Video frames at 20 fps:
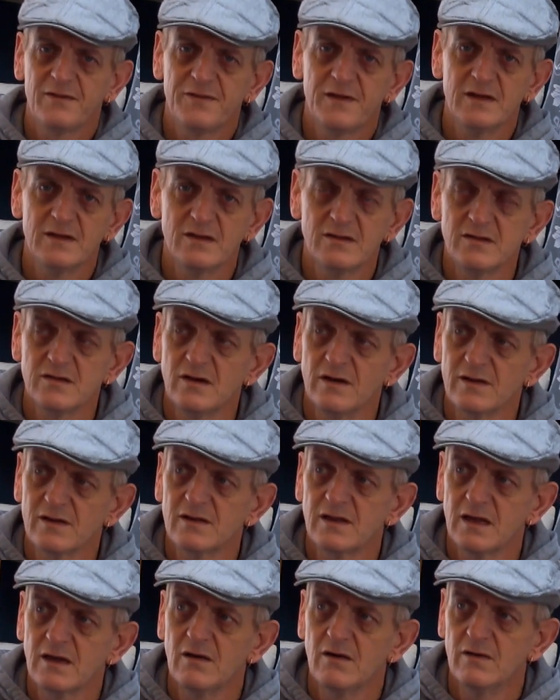think you should
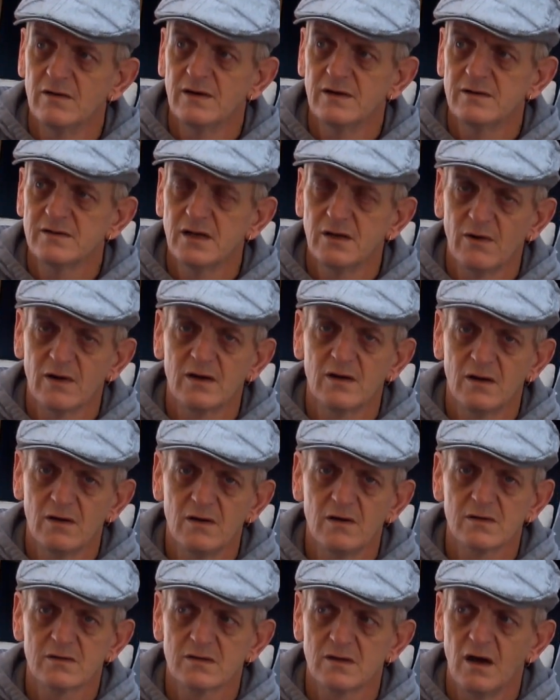honestly go and do a
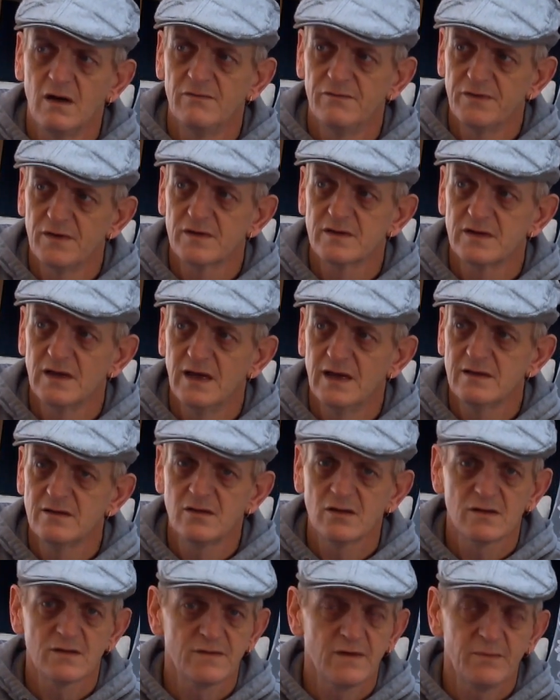course on first aid
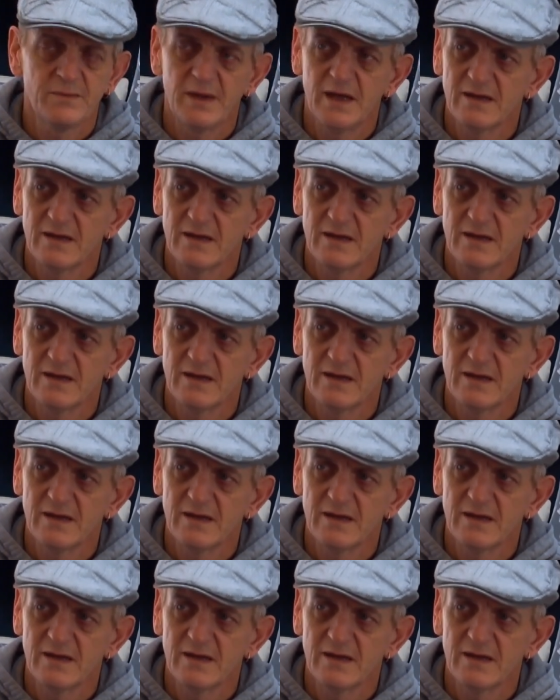just for